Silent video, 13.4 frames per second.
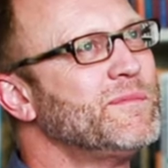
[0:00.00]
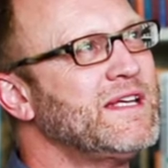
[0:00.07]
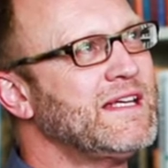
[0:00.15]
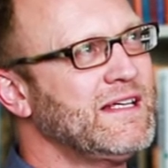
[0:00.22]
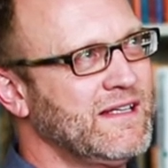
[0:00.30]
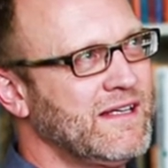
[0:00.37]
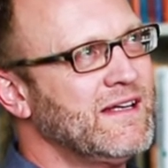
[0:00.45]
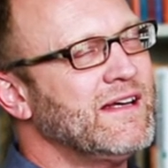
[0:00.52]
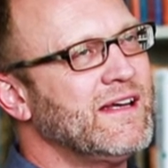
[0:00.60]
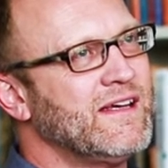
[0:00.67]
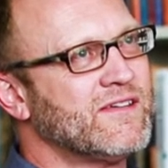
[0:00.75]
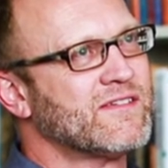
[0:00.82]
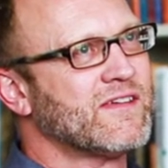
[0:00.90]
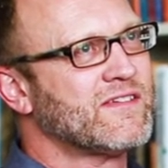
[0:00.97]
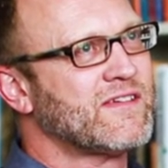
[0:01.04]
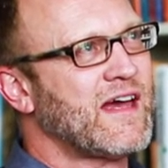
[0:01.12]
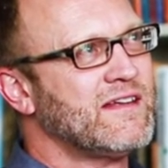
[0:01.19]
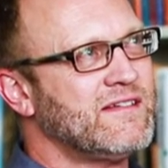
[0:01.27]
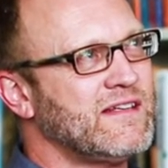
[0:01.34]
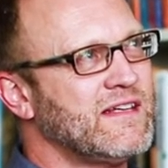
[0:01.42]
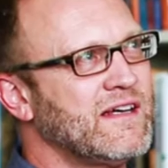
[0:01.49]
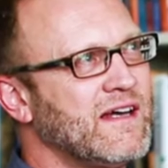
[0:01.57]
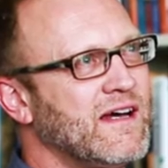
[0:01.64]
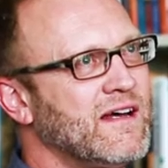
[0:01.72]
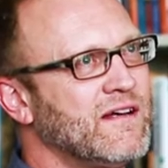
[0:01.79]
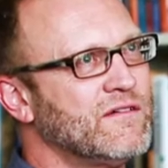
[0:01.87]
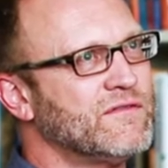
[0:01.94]
me is this idea
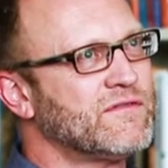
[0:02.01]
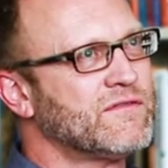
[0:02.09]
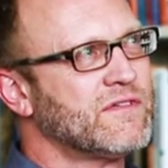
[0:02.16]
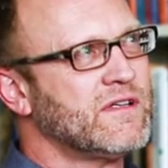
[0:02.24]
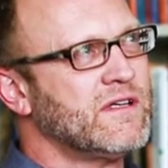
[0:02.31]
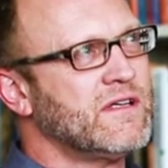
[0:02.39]
of